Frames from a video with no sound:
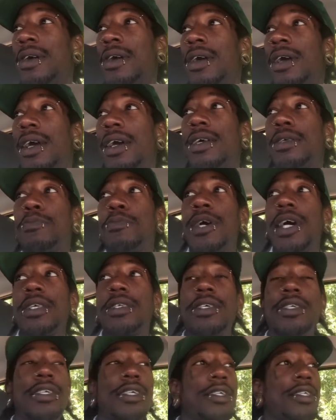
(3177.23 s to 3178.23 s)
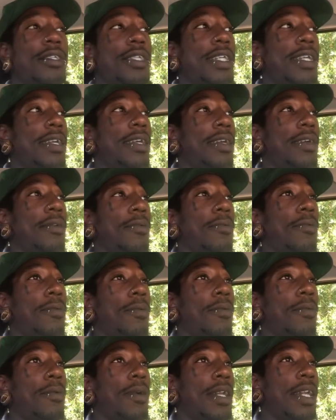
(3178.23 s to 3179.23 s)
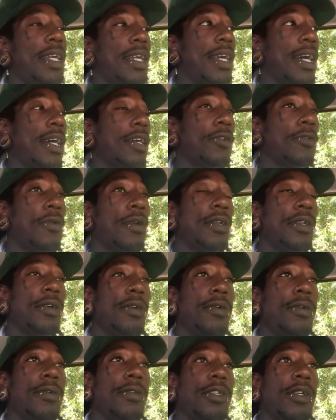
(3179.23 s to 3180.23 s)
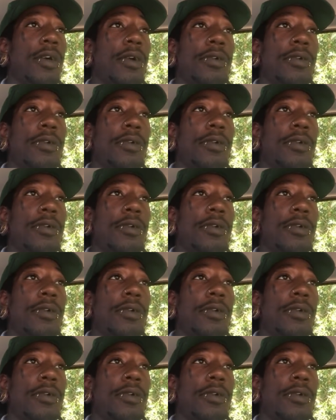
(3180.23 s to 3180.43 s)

it's best to just see what they got going on. Talk